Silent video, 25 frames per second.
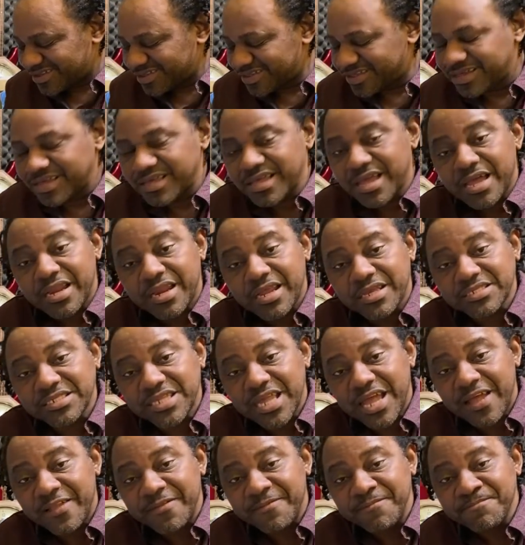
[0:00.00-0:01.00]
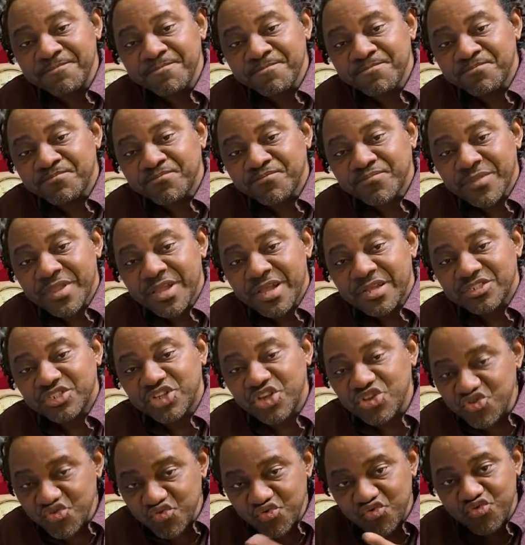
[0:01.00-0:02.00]
You, you understand?
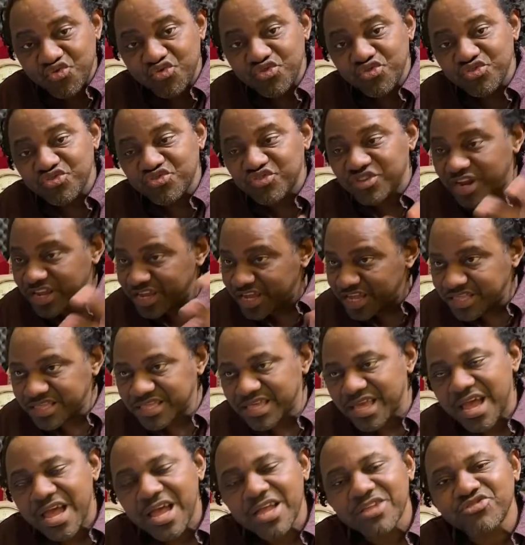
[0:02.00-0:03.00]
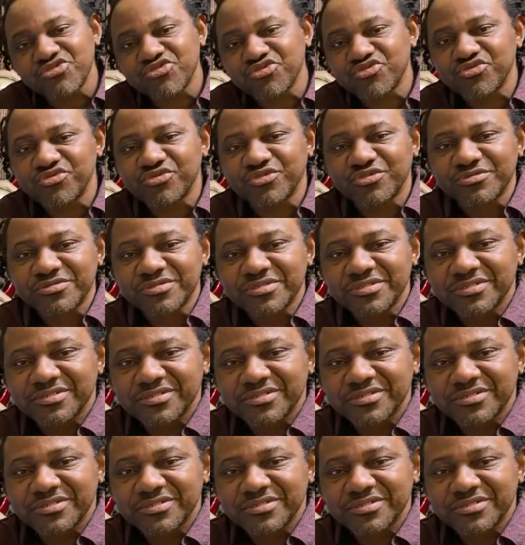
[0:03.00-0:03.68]
So you should I get charged too.